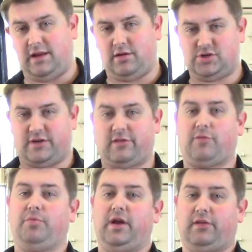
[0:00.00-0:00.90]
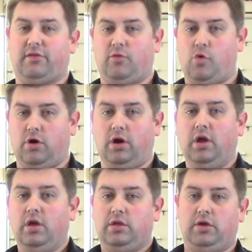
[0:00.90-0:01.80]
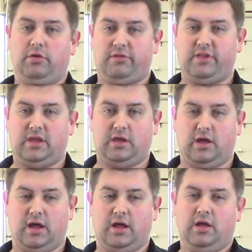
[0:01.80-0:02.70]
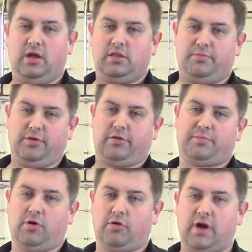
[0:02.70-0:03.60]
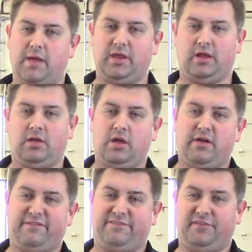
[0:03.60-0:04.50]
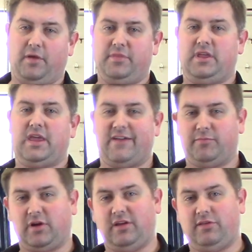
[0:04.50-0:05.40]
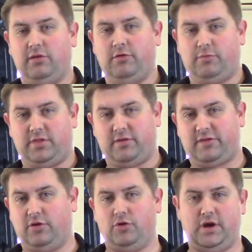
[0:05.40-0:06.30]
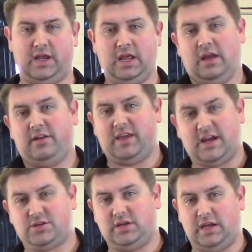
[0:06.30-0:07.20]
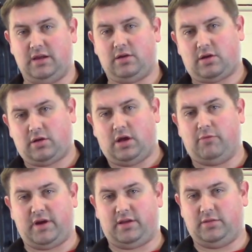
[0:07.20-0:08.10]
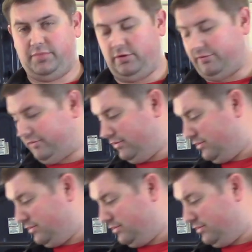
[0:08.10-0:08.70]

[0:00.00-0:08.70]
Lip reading: and adjust the springs, or use the boost programming from the aftermarket ECUs with a solenoid to actually regulate the boost.